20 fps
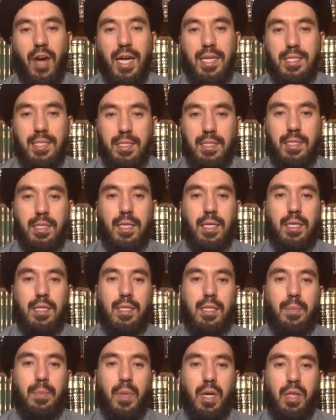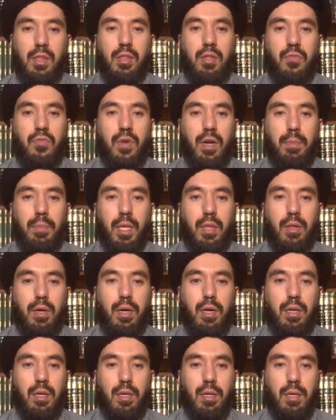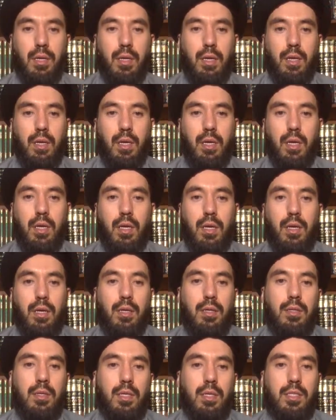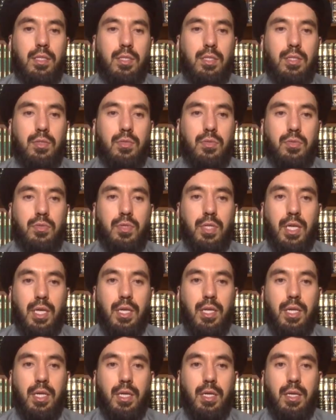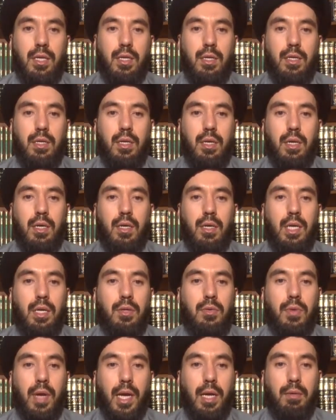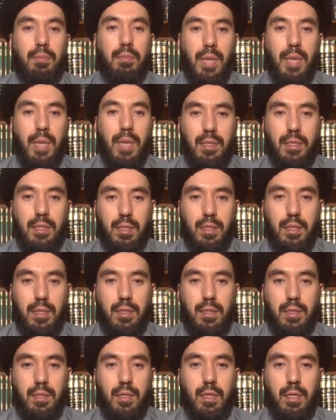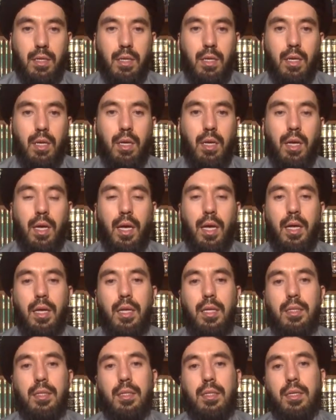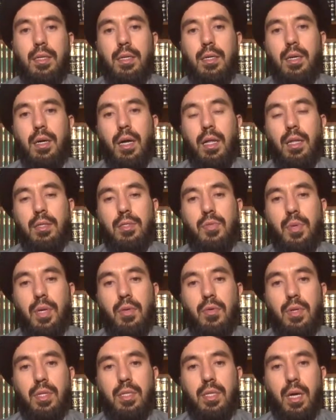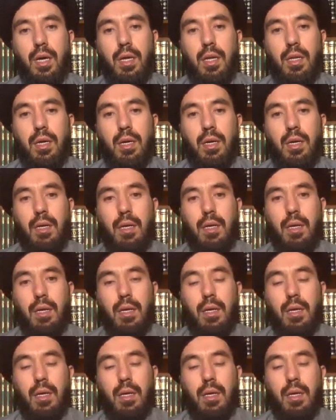fasting in the month of Ramadan, it's really recommended. And Allah subhanahu wa ta'ala,